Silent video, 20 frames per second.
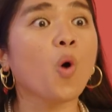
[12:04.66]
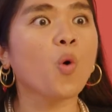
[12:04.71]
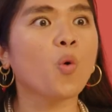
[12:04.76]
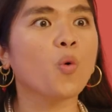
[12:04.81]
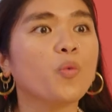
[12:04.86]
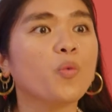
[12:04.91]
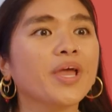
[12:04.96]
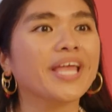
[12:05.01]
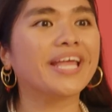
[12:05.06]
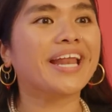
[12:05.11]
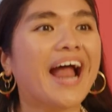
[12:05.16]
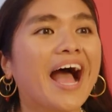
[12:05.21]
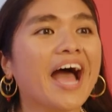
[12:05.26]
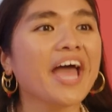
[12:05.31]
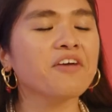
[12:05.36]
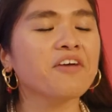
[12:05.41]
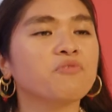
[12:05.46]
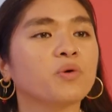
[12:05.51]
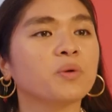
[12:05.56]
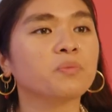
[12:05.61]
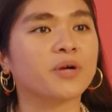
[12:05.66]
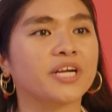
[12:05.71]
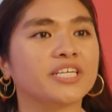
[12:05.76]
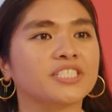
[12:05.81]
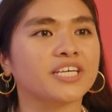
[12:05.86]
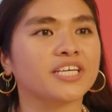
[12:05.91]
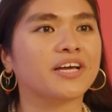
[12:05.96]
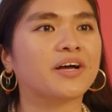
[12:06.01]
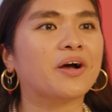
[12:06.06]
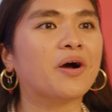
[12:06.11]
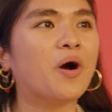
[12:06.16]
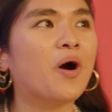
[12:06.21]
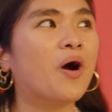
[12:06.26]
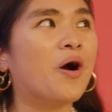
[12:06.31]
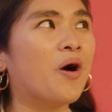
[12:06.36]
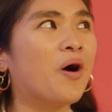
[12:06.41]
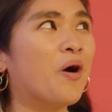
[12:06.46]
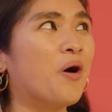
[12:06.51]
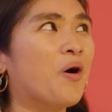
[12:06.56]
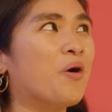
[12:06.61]
Oh, wait, I have one more idea.
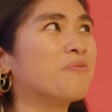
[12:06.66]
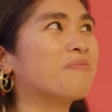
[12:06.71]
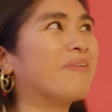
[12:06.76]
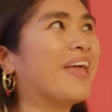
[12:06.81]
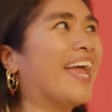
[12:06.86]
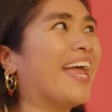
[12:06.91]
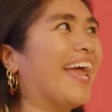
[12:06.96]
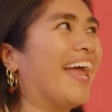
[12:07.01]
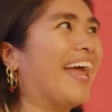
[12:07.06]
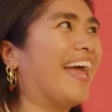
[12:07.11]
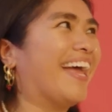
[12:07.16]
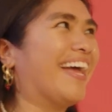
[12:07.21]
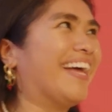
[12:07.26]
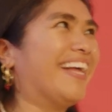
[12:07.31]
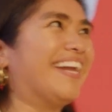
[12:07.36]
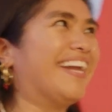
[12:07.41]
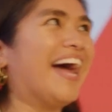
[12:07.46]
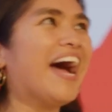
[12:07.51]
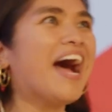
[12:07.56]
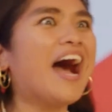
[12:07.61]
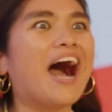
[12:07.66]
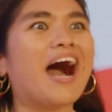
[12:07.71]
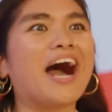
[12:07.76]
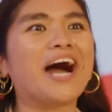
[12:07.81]
Oh, man.